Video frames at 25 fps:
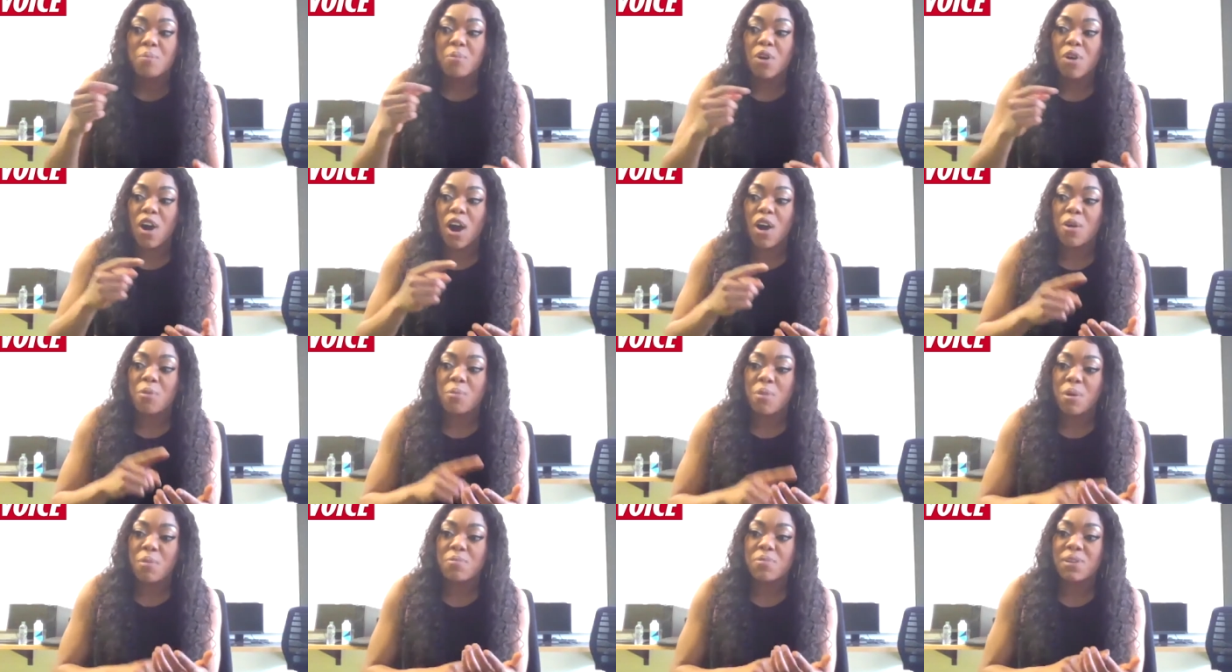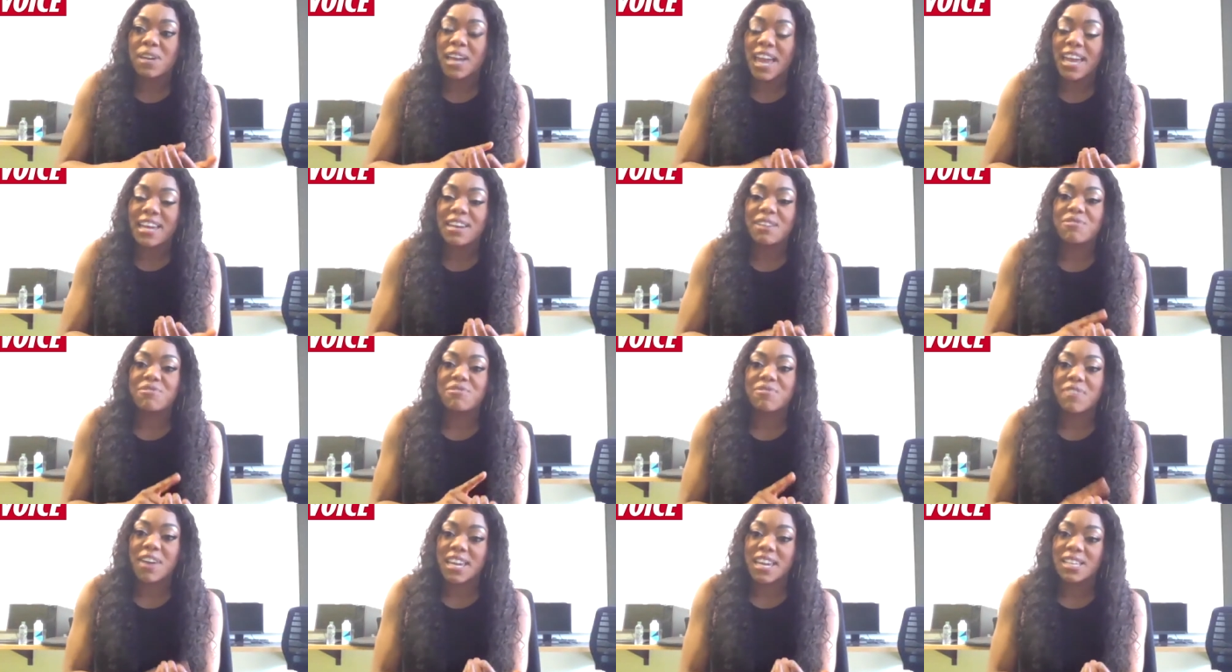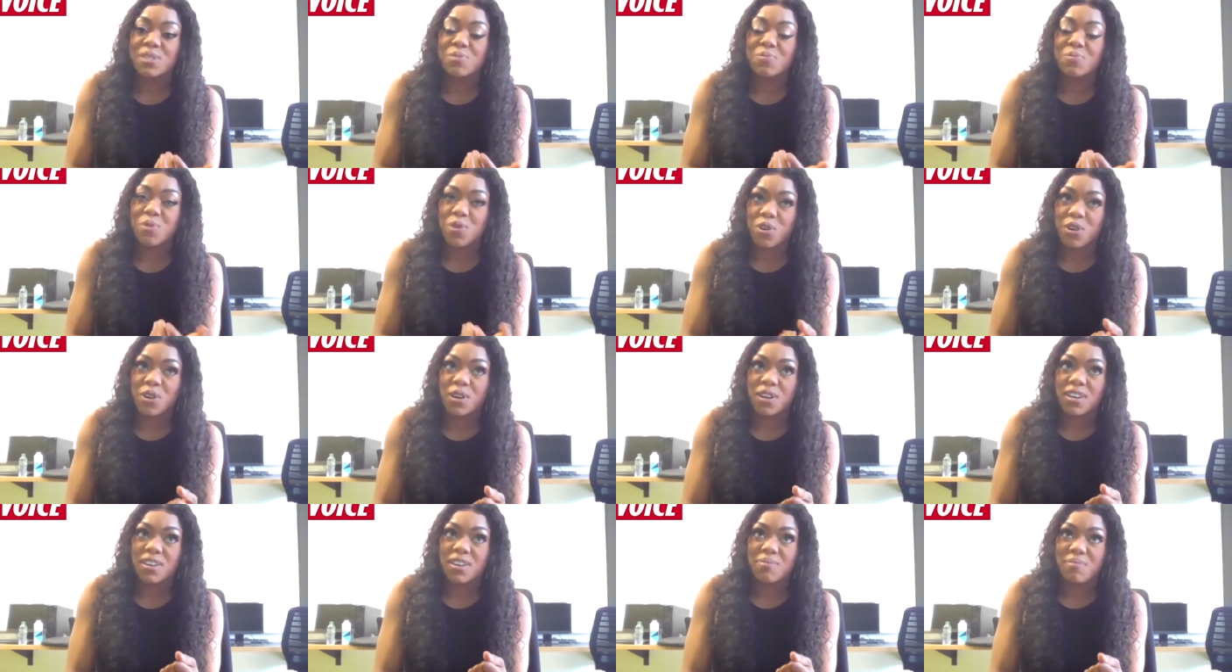But I remember getting a
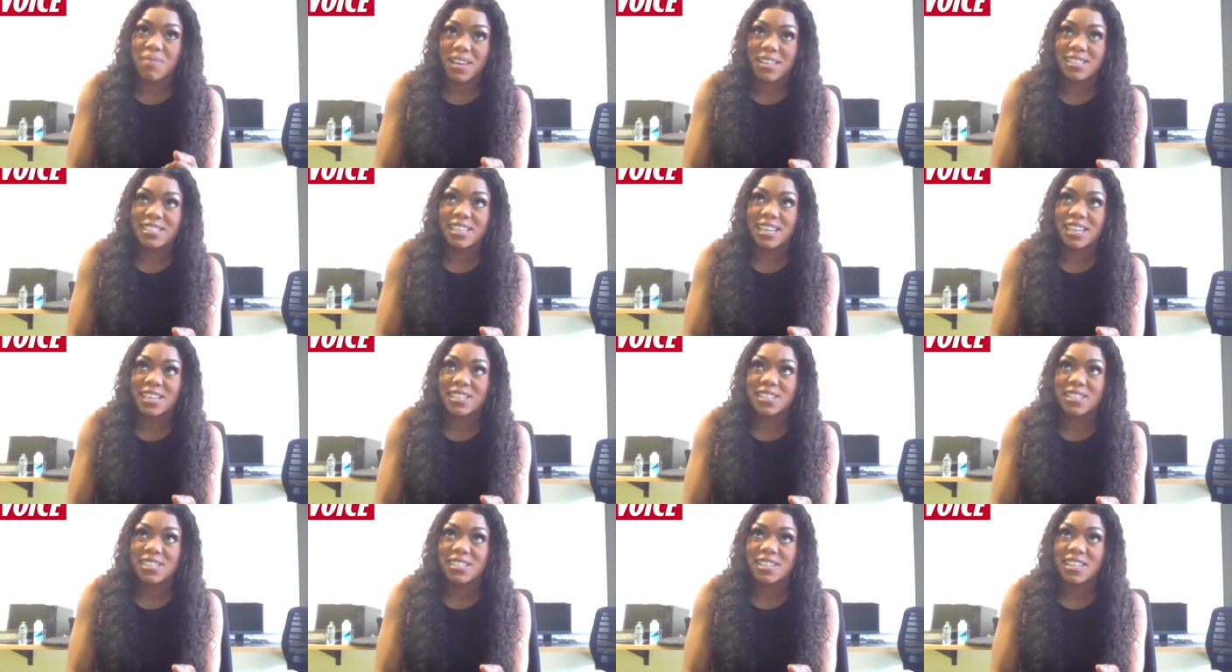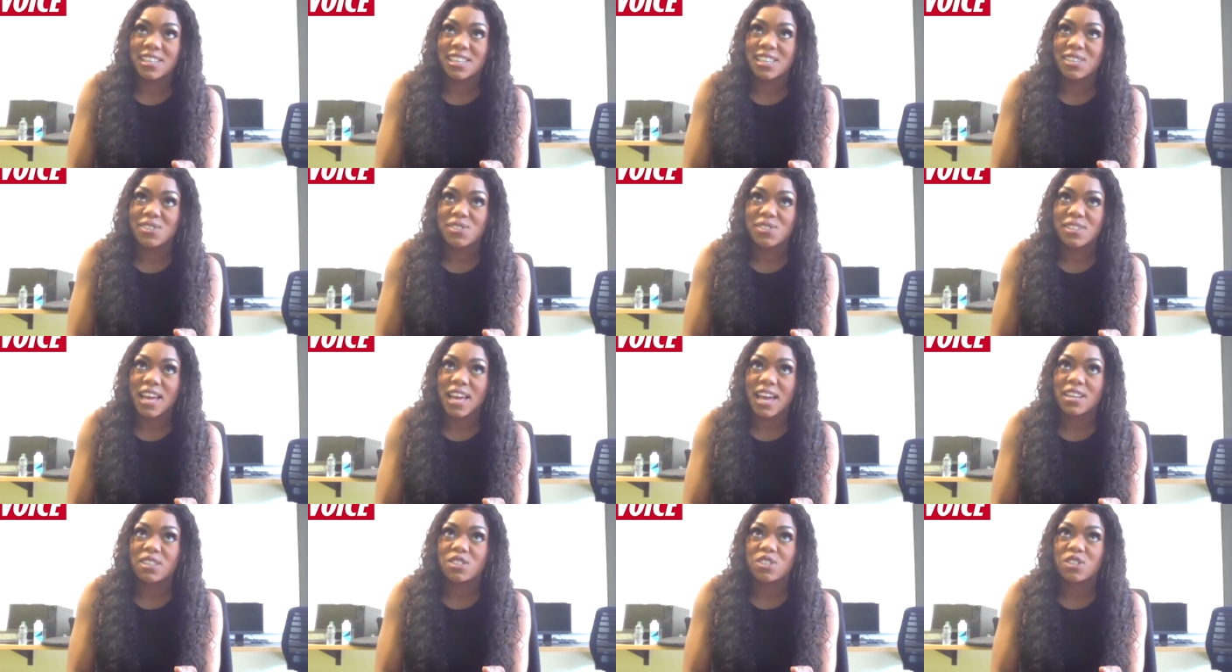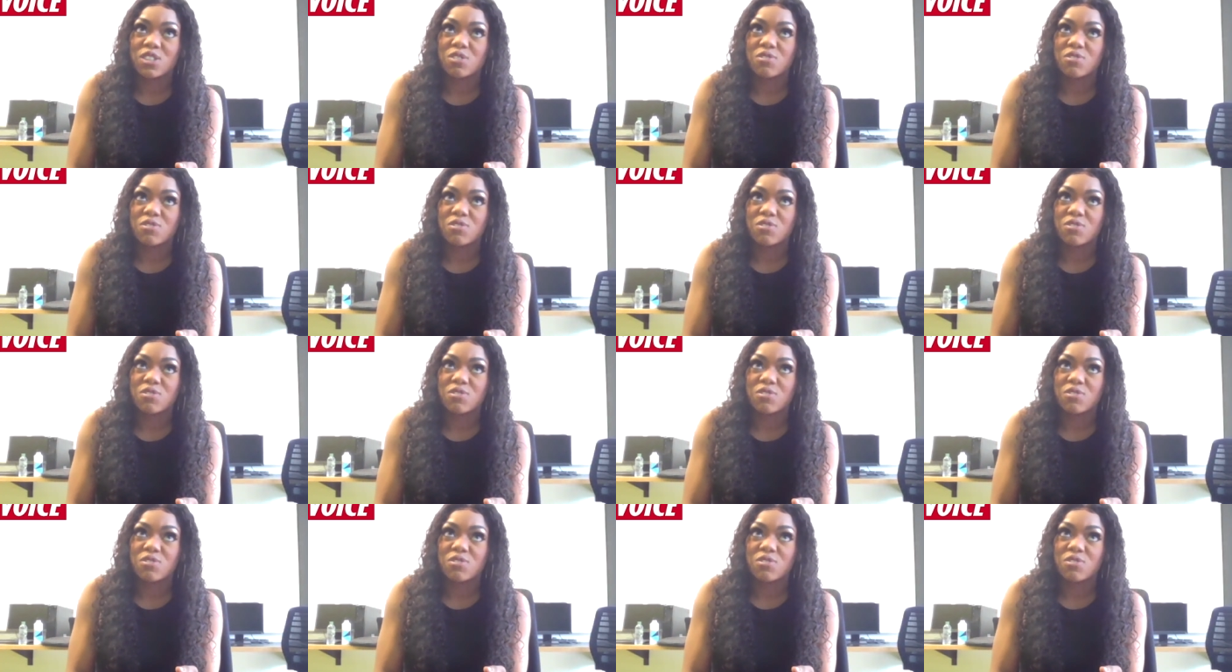Facebook message, and this was like